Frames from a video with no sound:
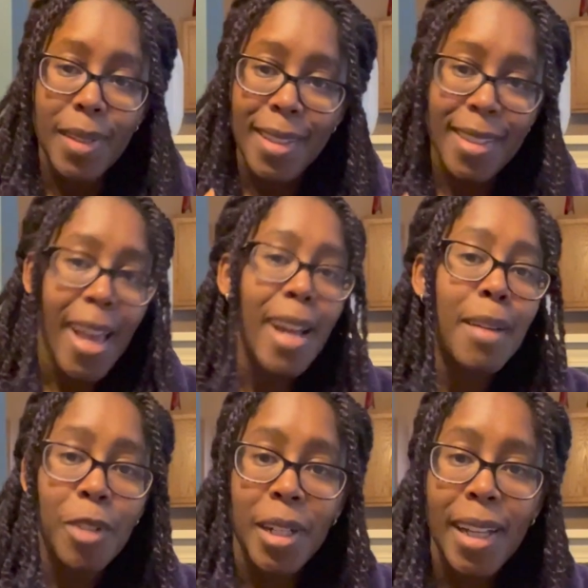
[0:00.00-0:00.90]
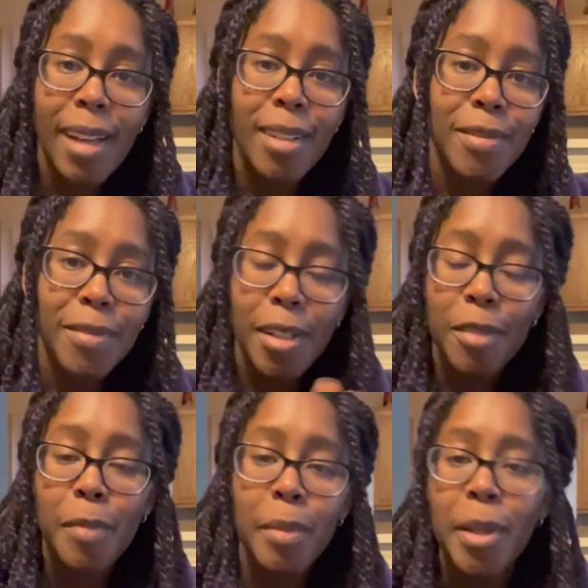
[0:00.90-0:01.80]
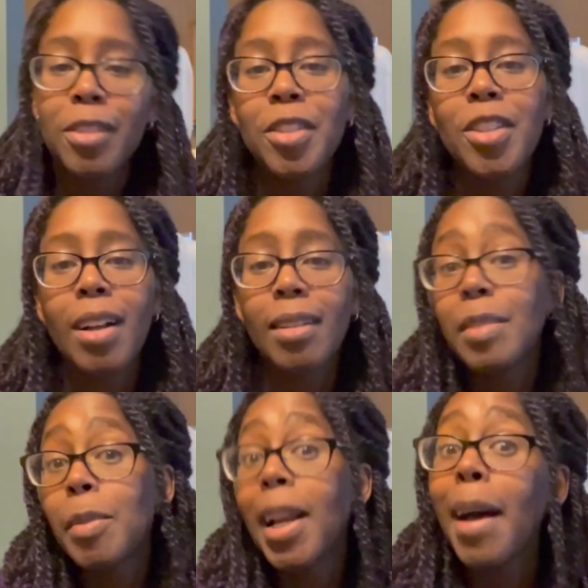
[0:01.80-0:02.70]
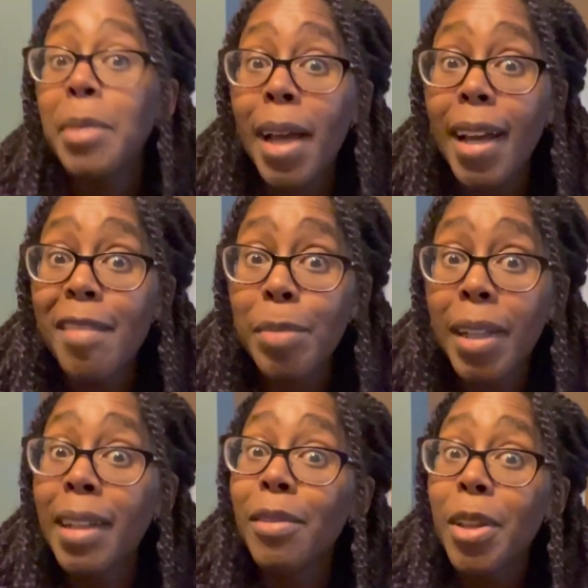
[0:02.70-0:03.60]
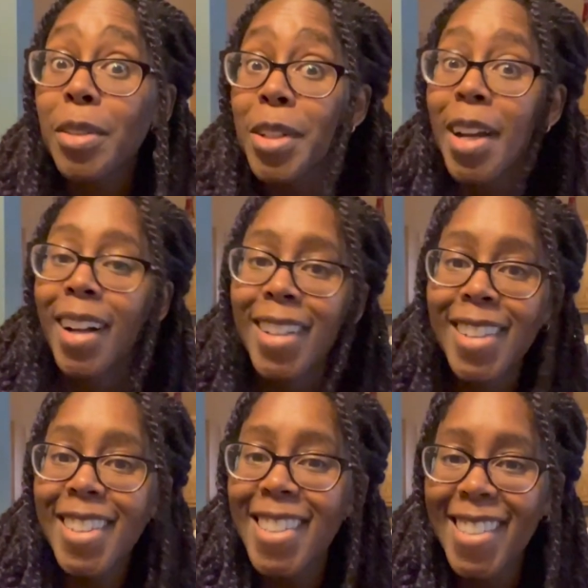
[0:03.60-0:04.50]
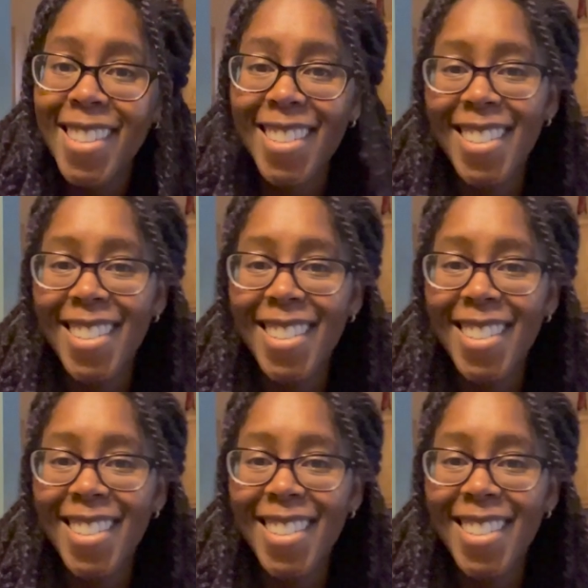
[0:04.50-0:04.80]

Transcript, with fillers: Sad I'm running out of out of my Belgian chocolates, but happy I have plenty of other chocolates.